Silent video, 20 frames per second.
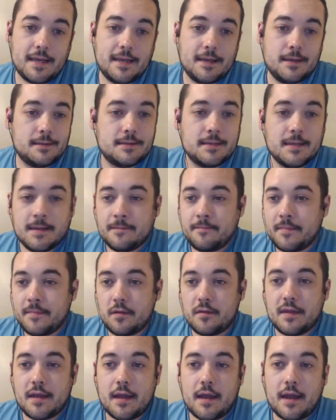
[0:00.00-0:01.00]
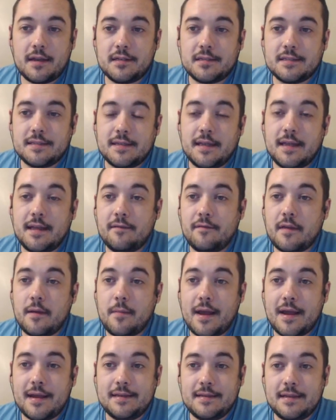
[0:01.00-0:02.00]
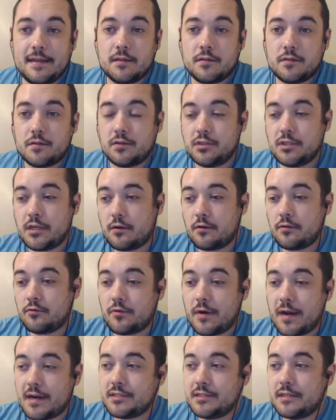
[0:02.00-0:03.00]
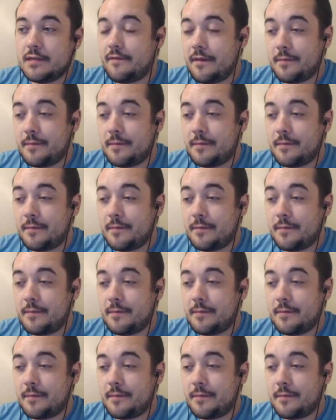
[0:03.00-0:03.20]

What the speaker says: and I just give them ideas or a general direction.